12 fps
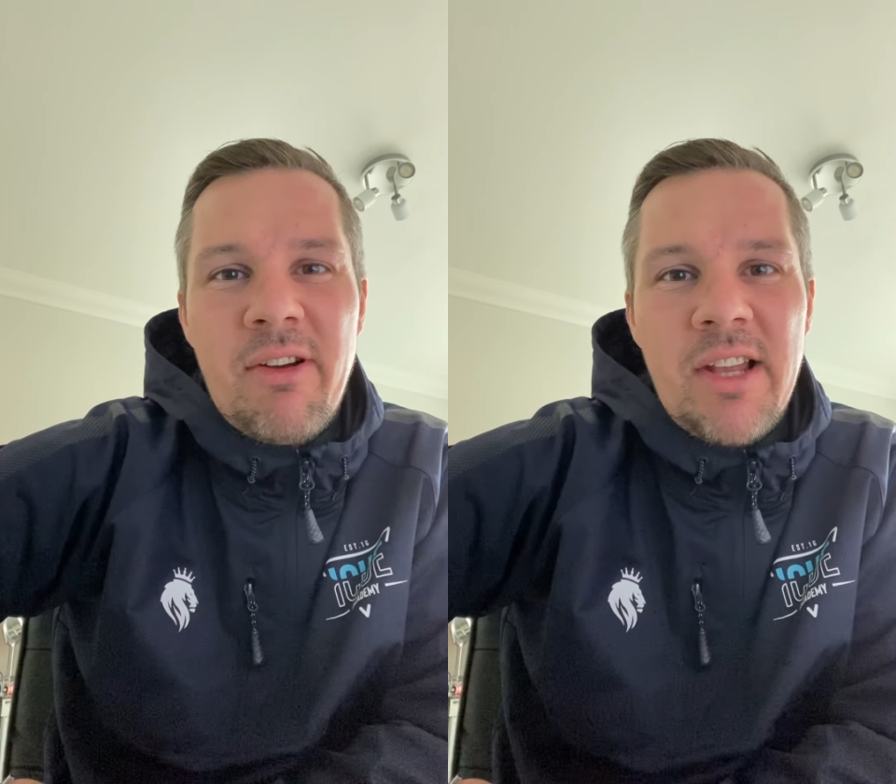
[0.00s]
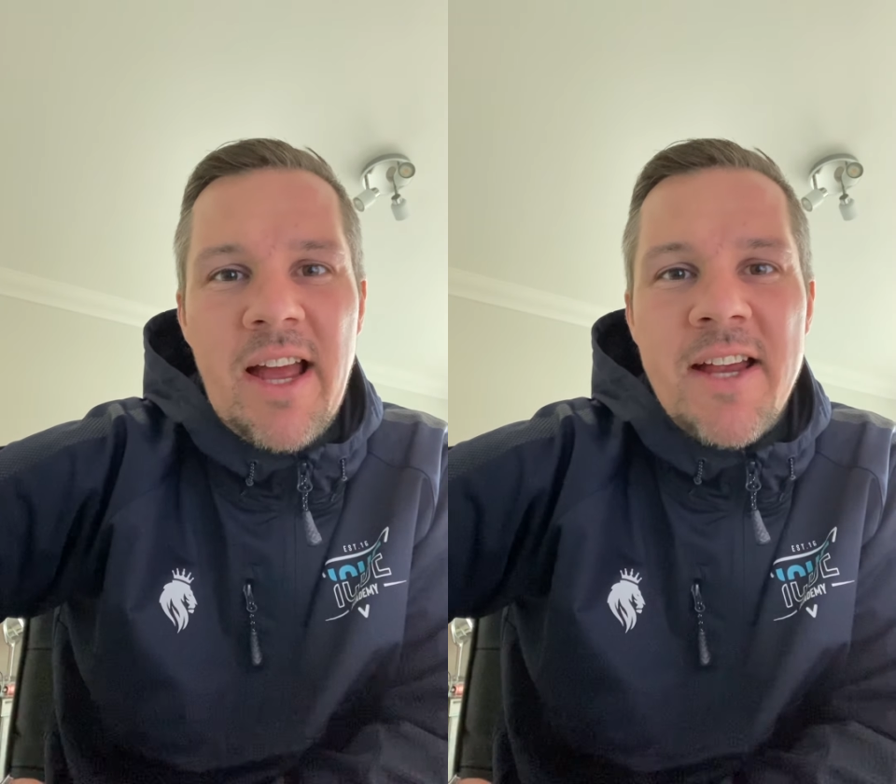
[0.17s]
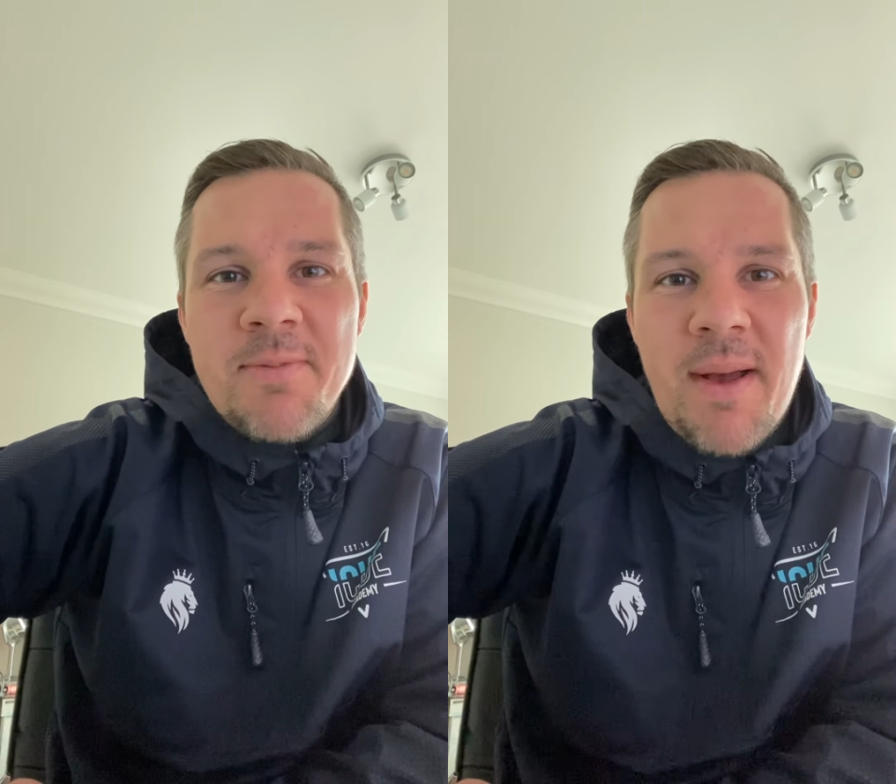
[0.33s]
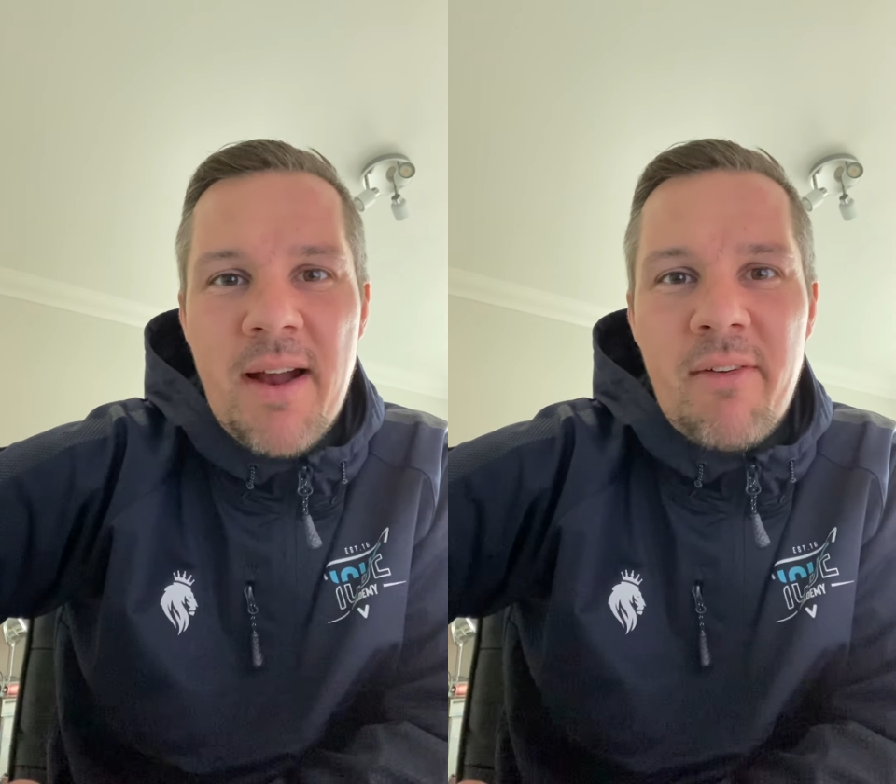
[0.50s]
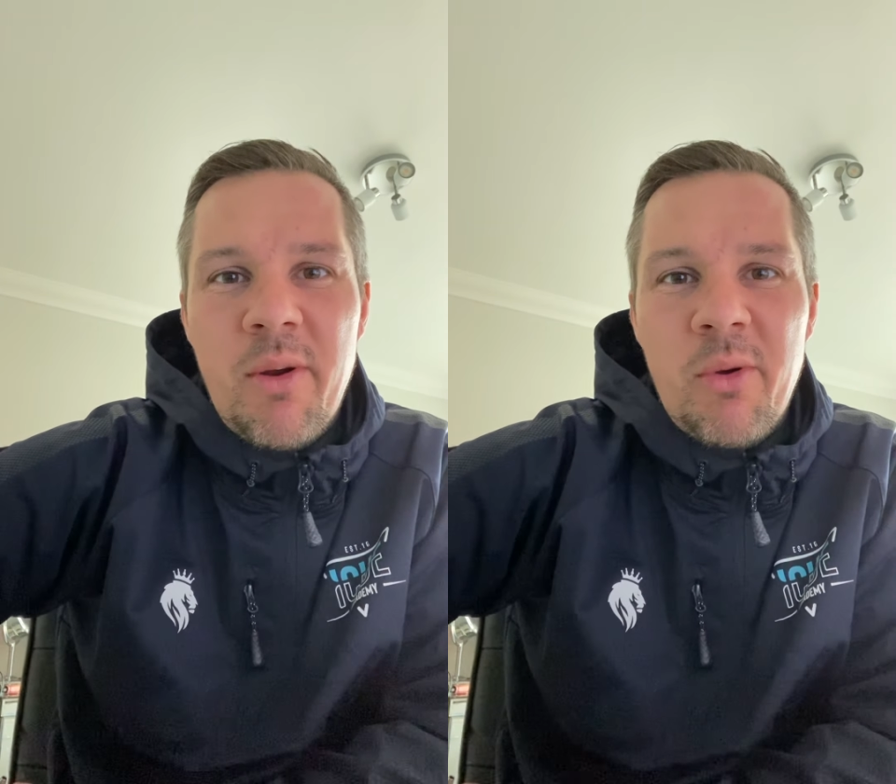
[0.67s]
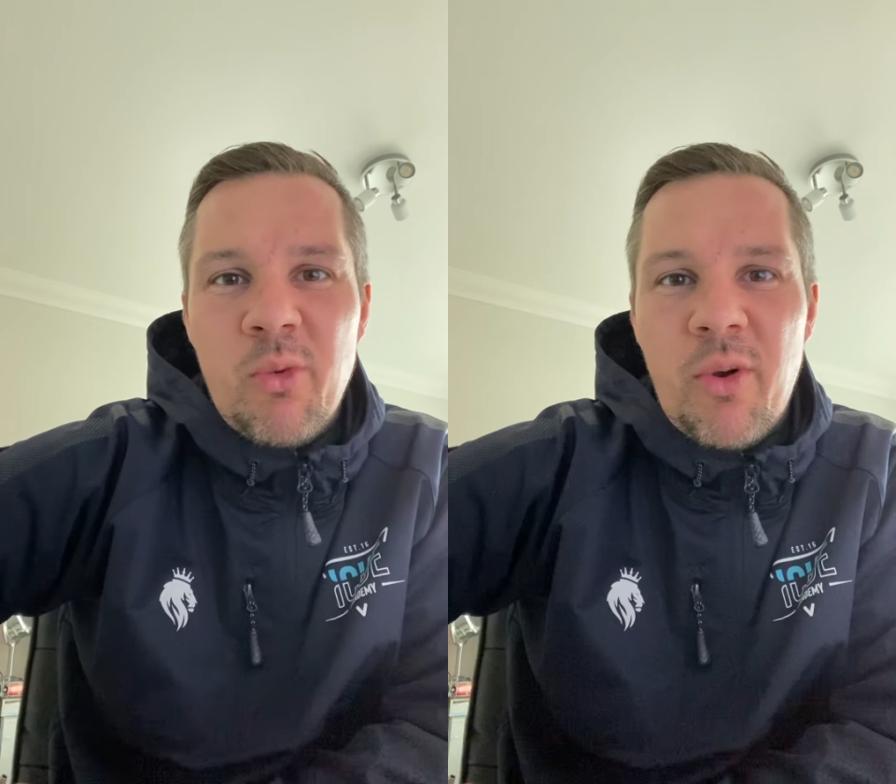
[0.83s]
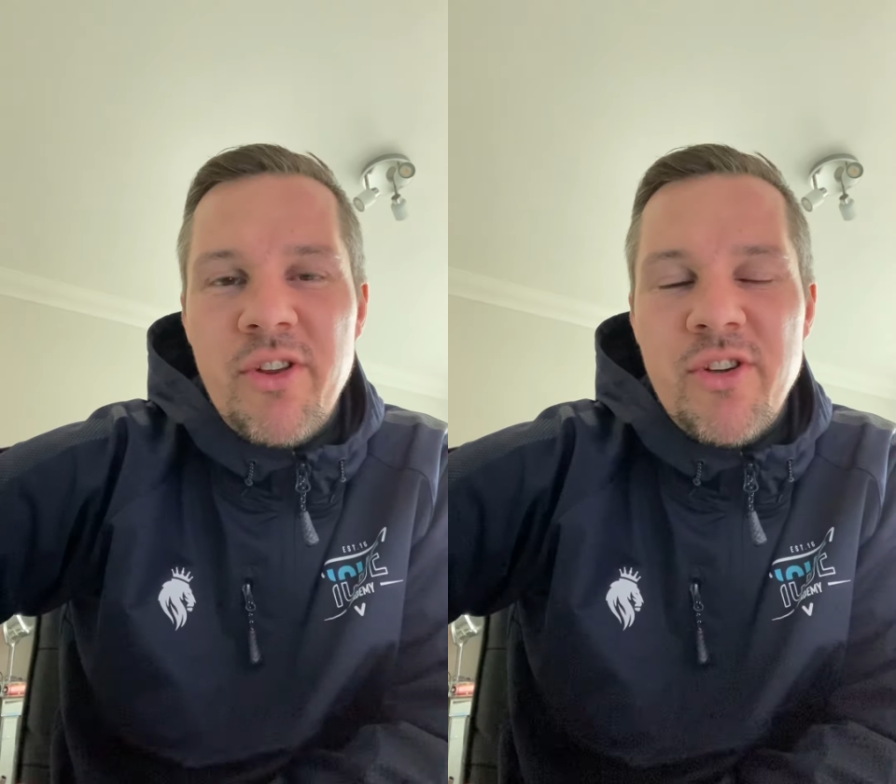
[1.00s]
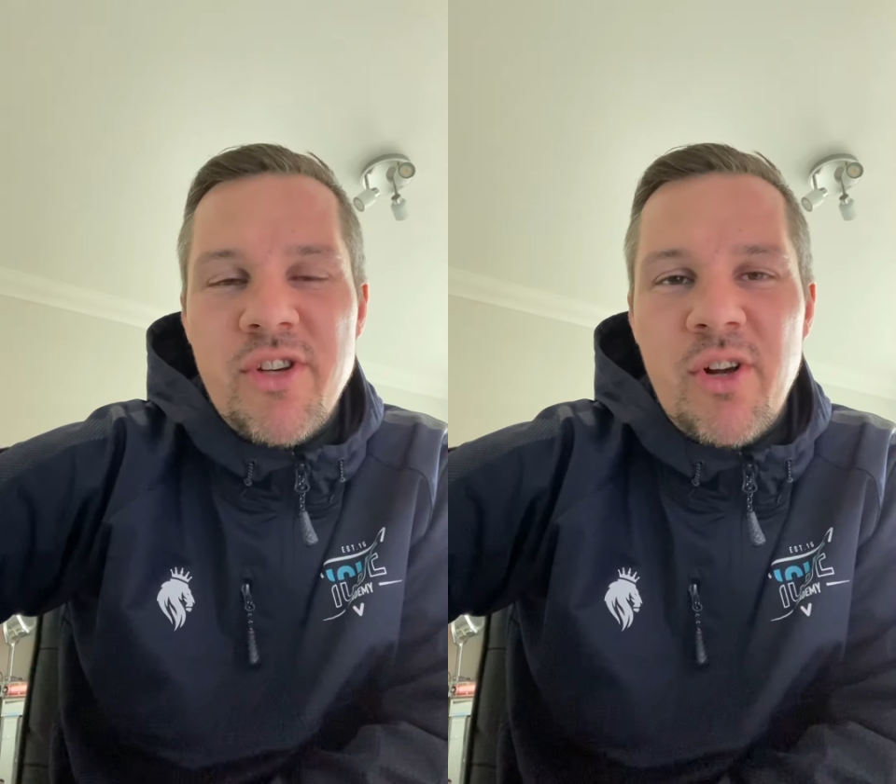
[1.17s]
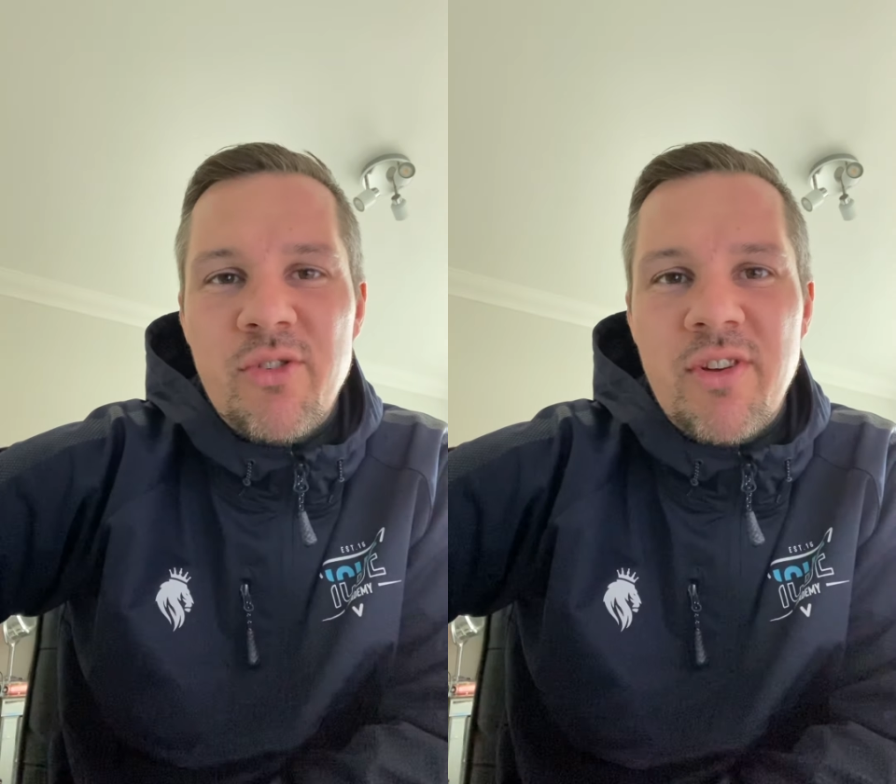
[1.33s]
Elias Parry was one of the
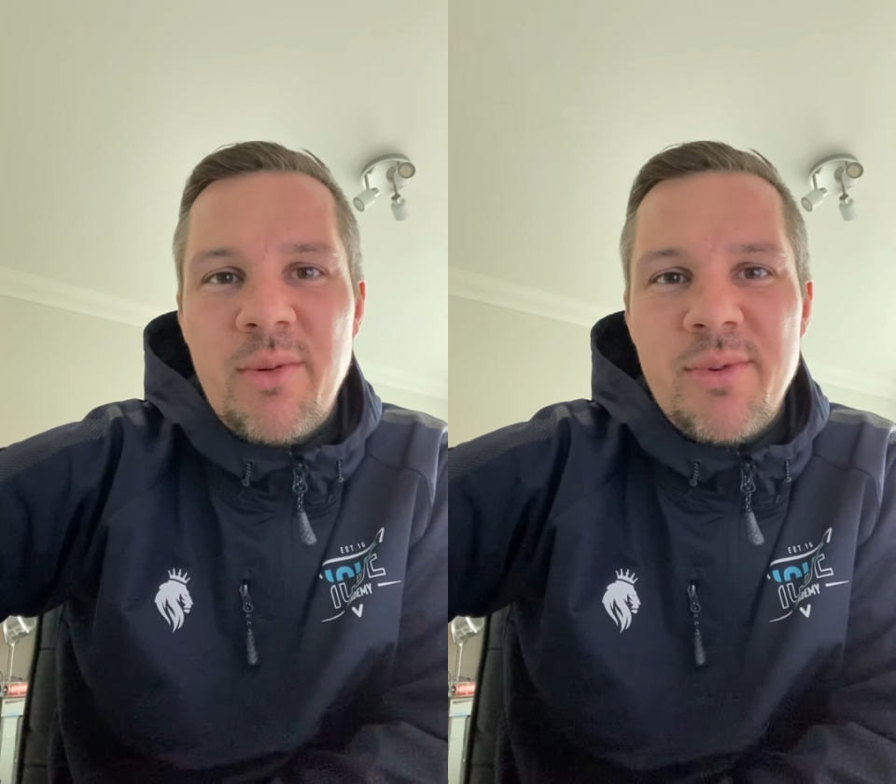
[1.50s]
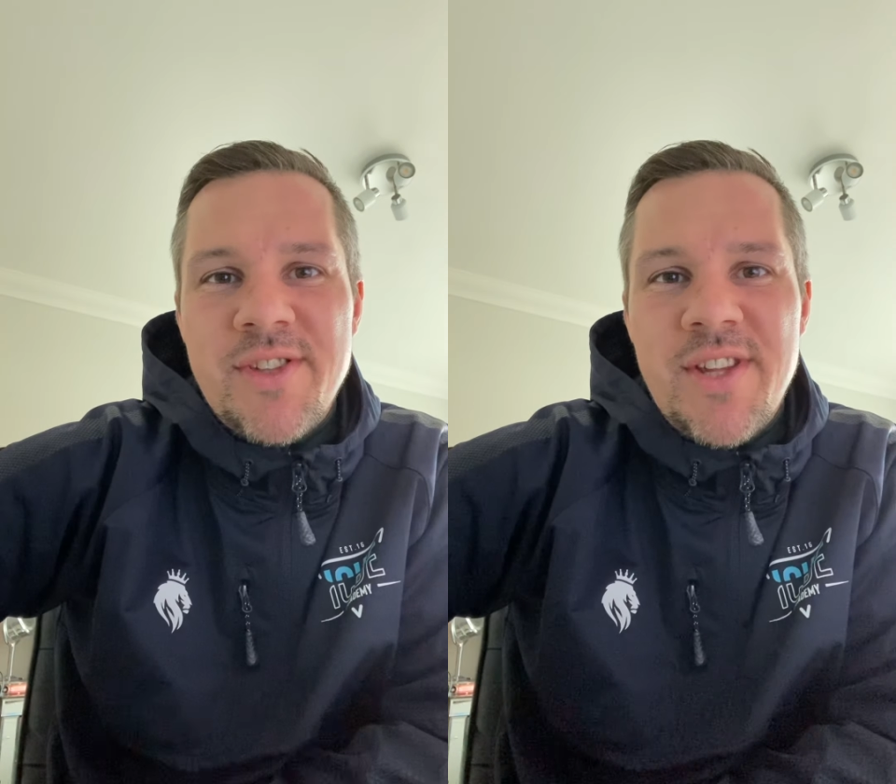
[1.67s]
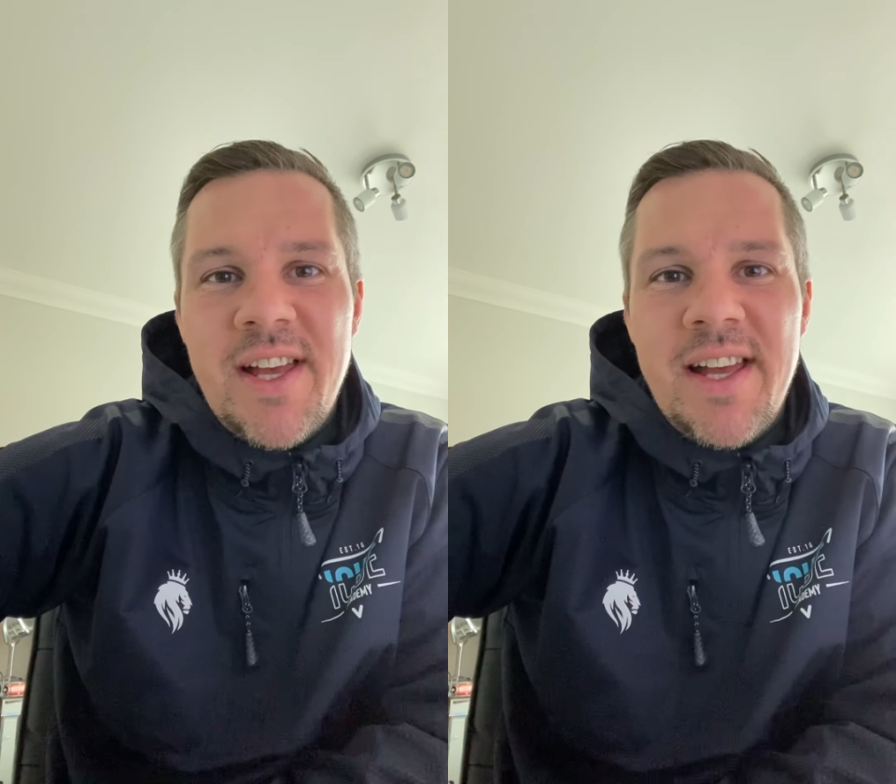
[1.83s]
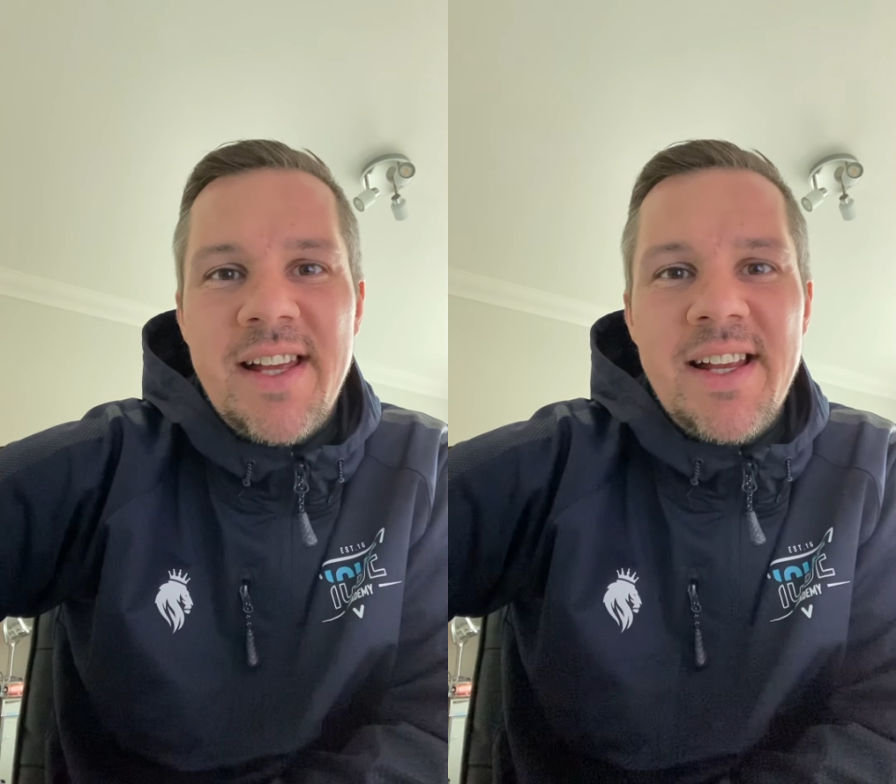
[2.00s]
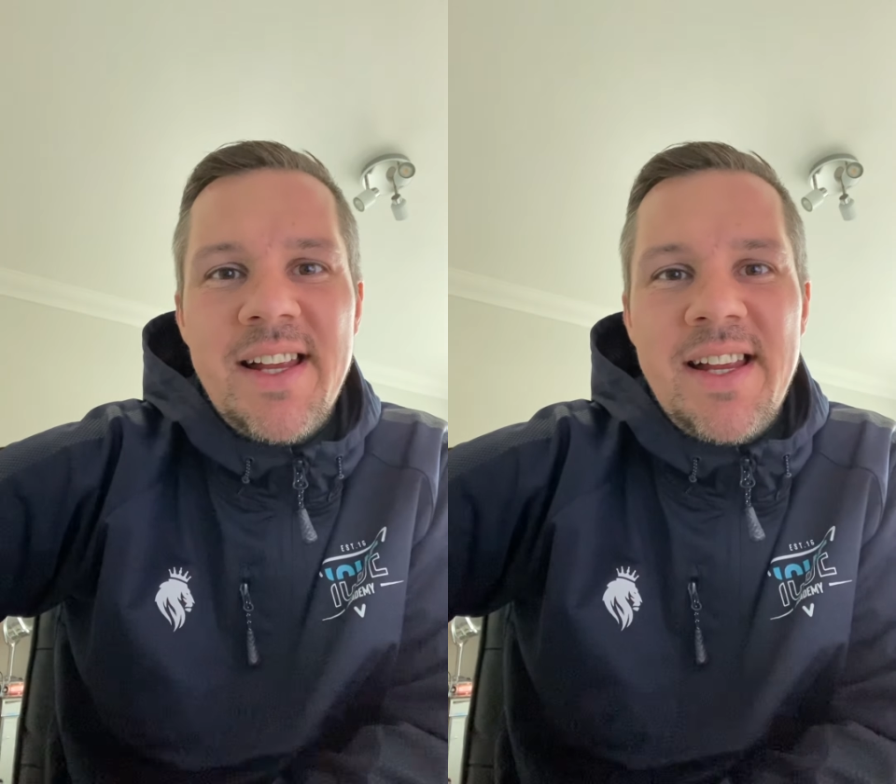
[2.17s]
children that was there,